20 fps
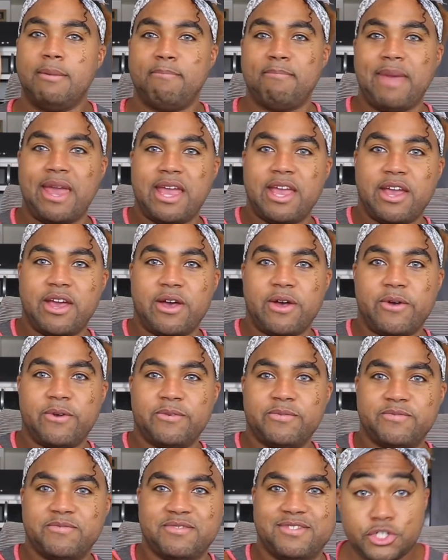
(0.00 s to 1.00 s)

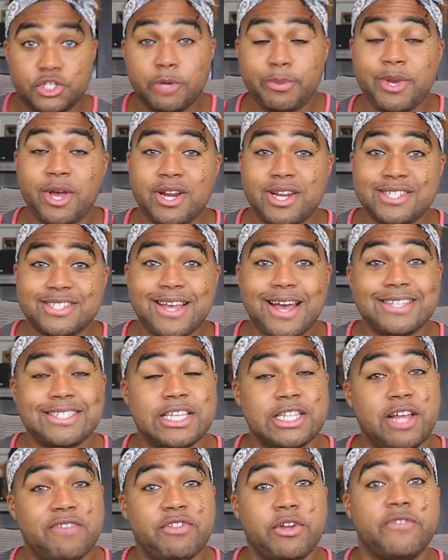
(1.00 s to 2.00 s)
Mango. To be honest guys,
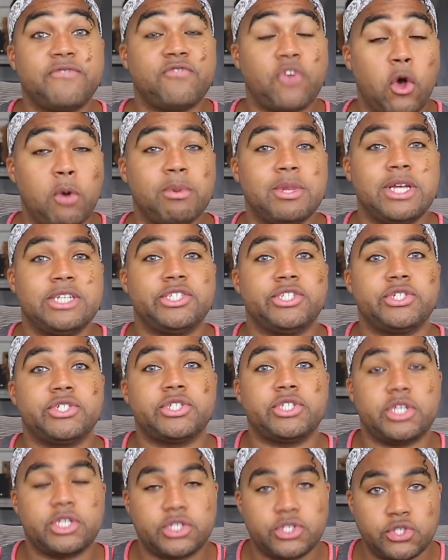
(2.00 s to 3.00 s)
I love their foam
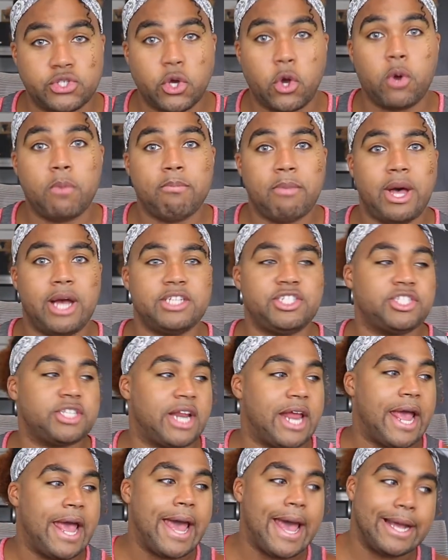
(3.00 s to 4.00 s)
cleansers so much
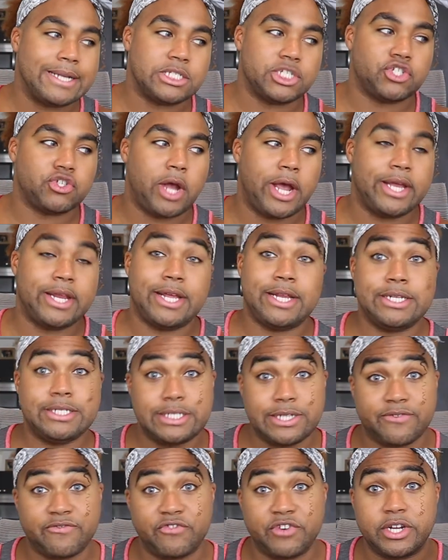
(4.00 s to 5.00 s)
that I had to try it in
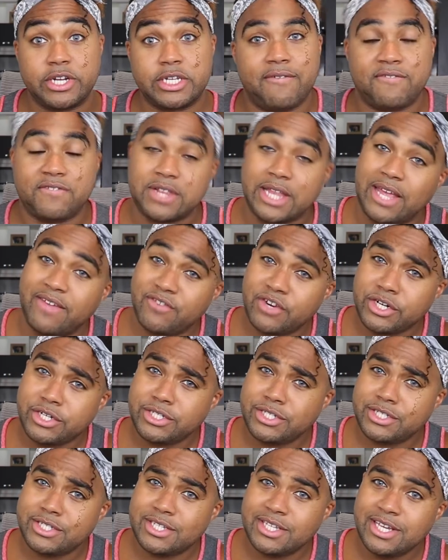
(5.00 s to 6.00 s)
different
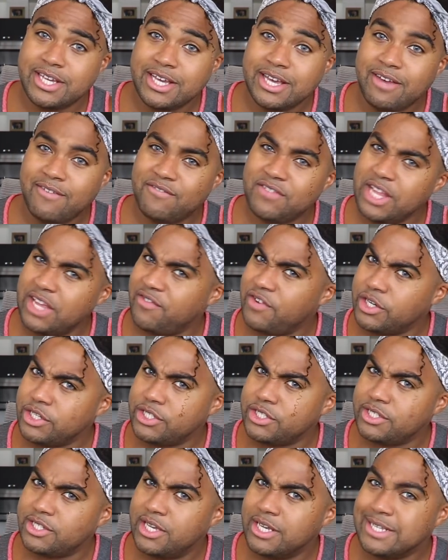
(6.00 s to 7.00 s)
flavors.
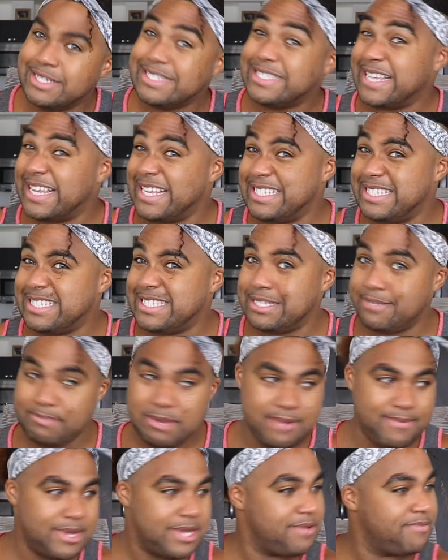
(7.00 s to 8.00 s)
Flavors? Scents
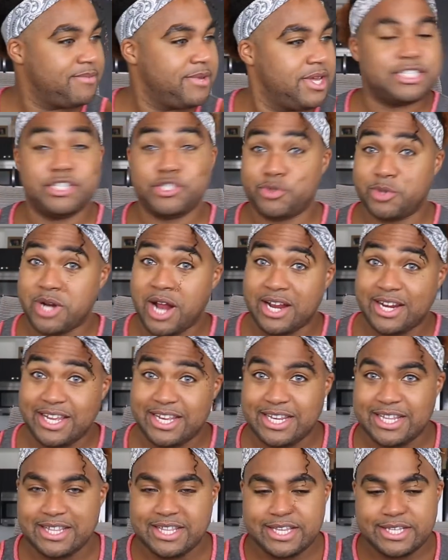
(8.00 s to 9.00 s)
maybe? Since we're not
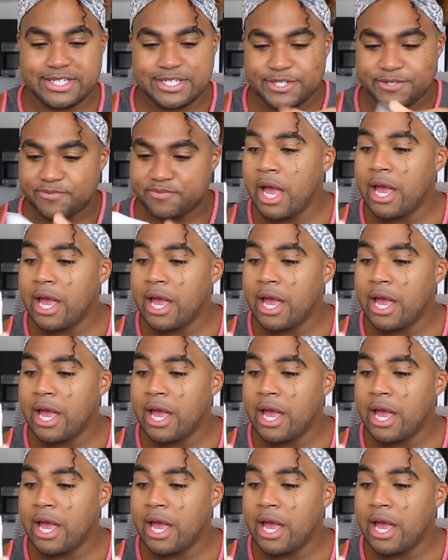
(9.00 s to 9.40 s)
eating this.